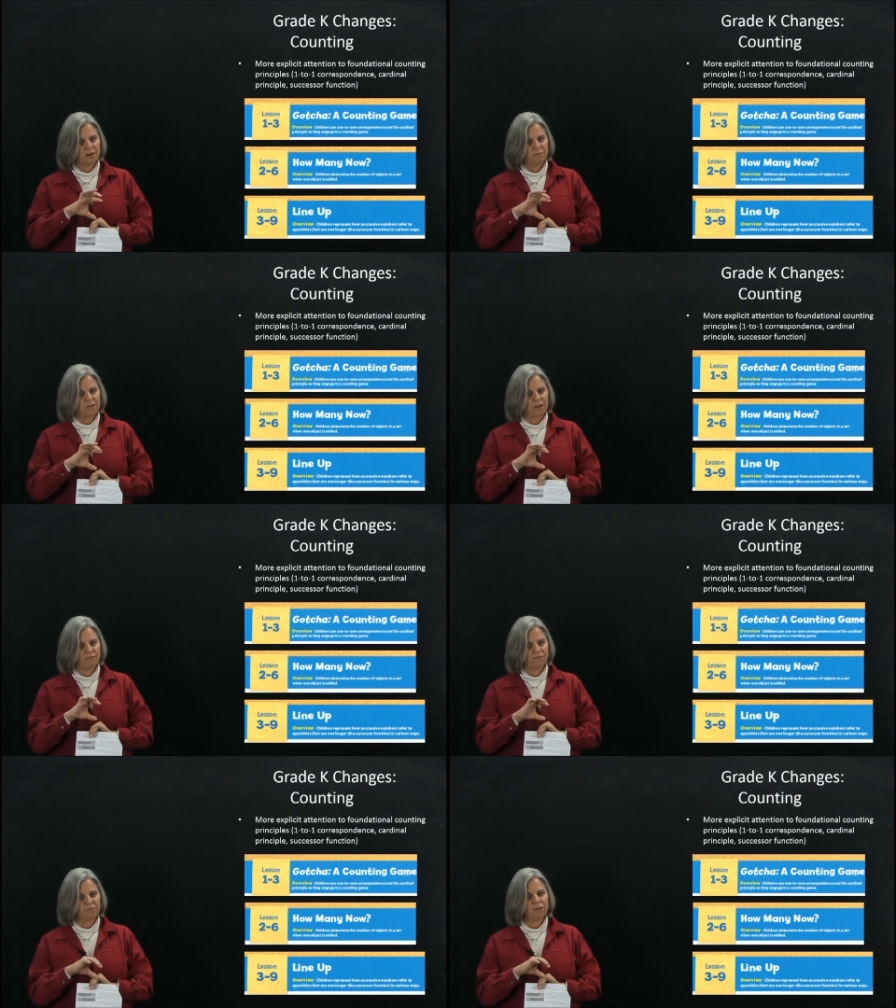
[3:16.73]
And we
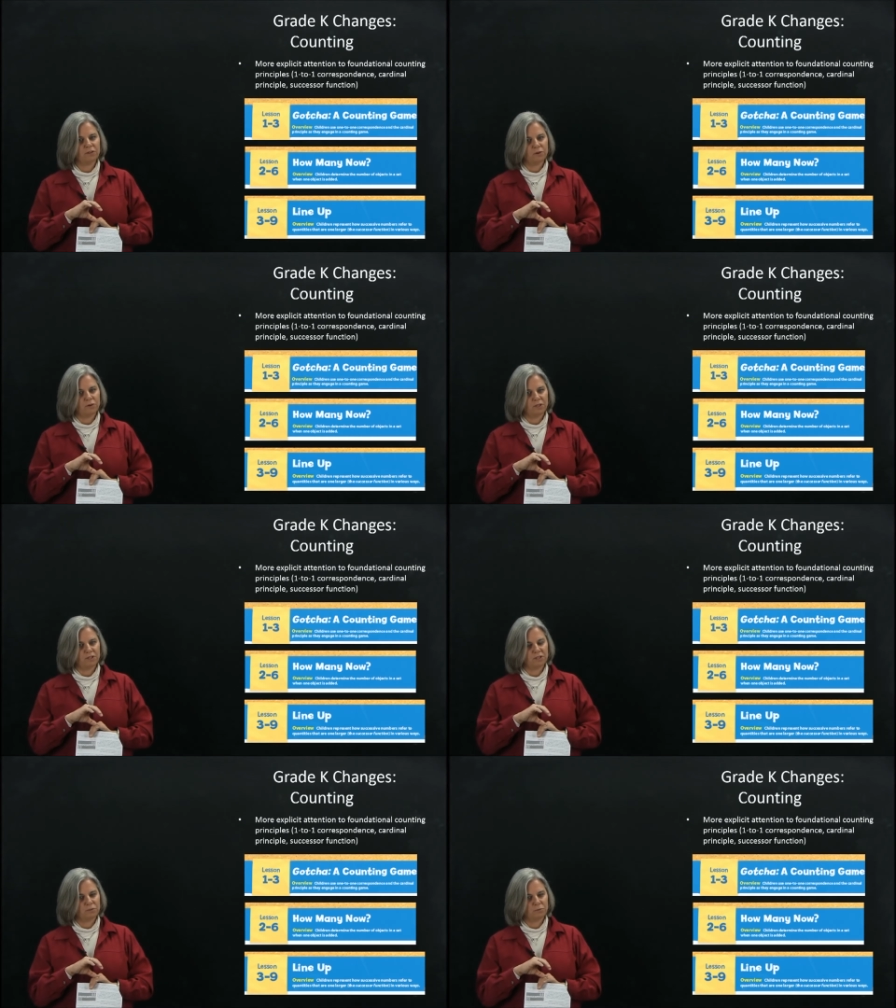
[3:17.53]
have front
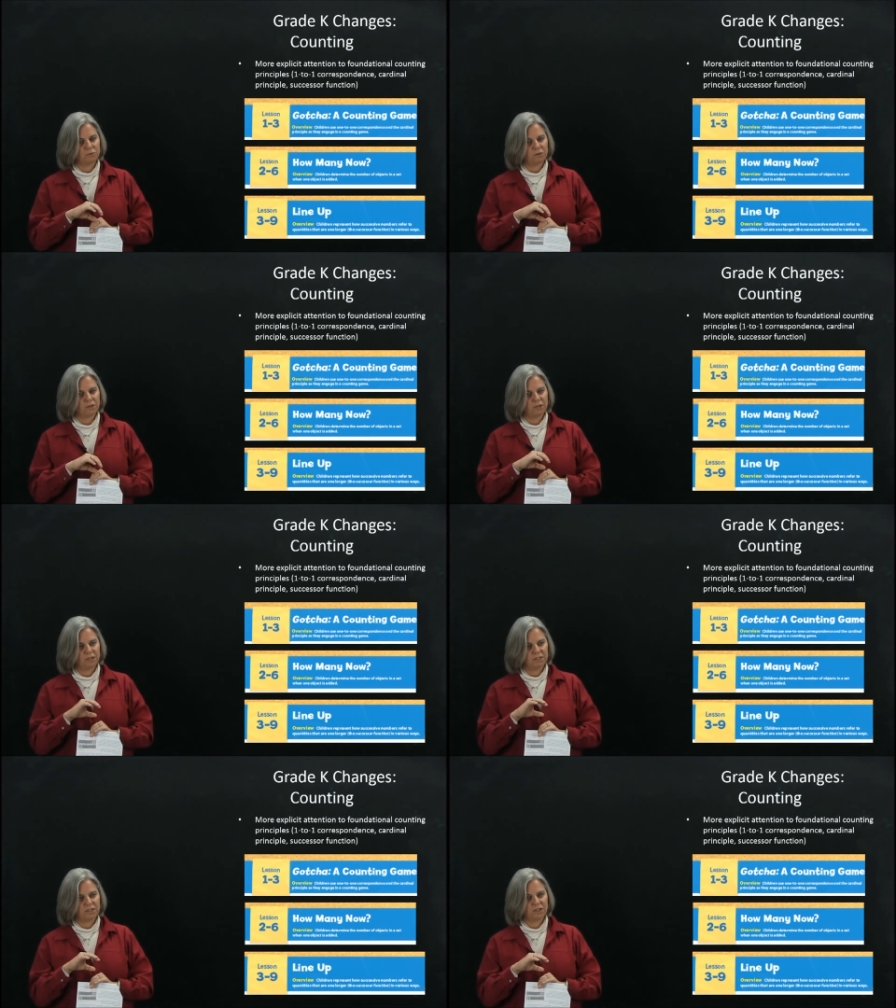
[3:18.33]
loaded this work
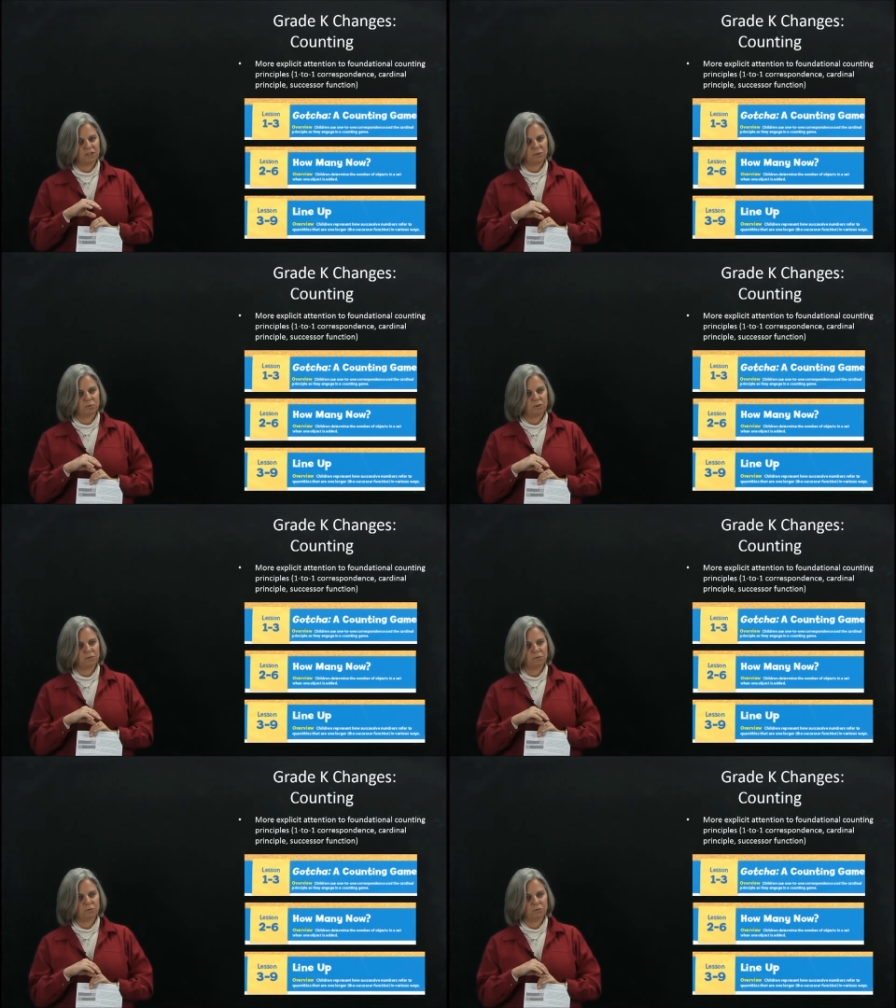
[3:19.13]
in sections one
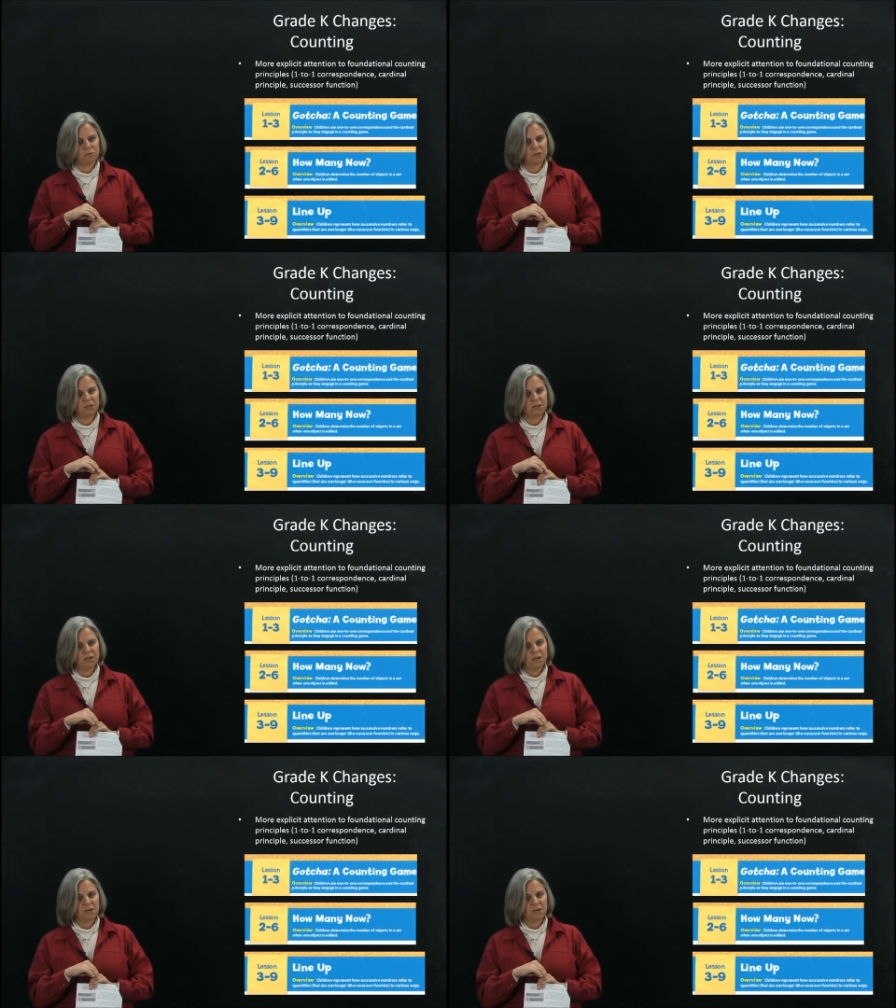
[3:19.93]
through three